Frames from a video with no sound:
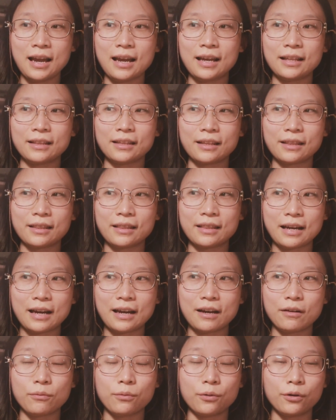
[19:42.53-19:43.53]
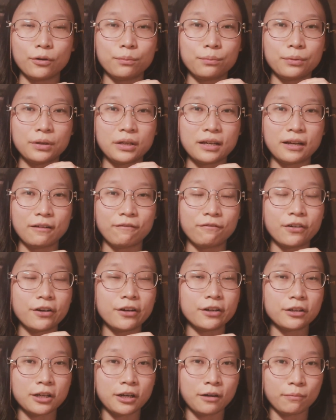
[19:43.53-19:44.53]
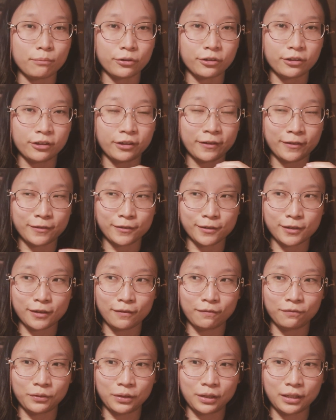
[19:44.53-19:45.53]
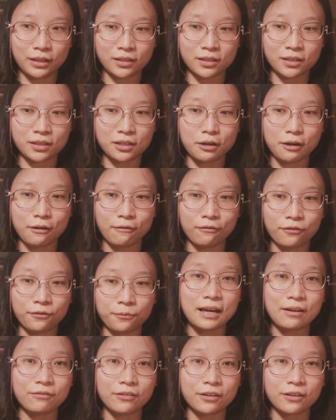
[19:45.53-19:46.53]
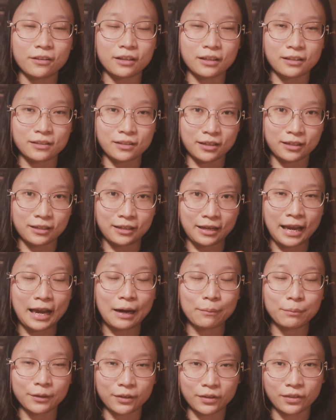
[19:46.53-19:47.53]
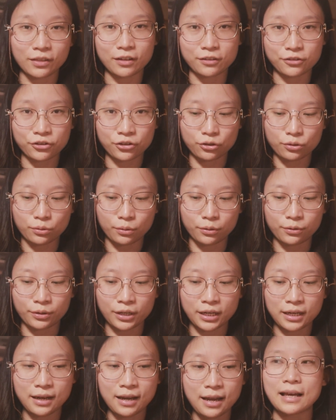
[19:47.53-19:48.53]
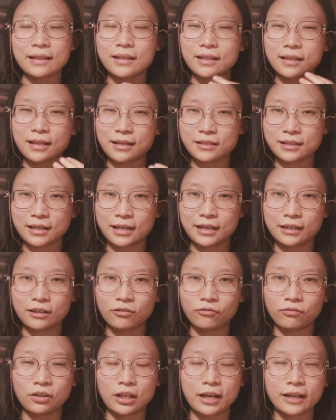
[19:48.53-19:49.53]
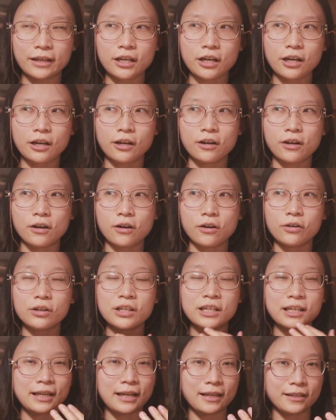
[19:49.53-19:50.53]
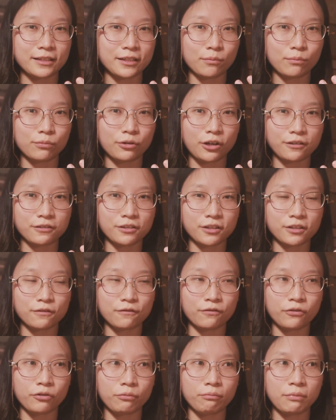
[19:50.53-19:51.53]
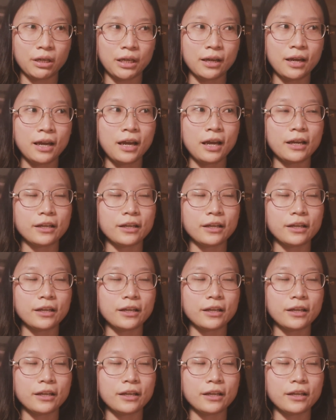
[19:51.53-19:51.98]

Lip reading: And then that will be a very comprehensive list of everything's gonna happen in the story. And then that's kind of like an organizing process for me.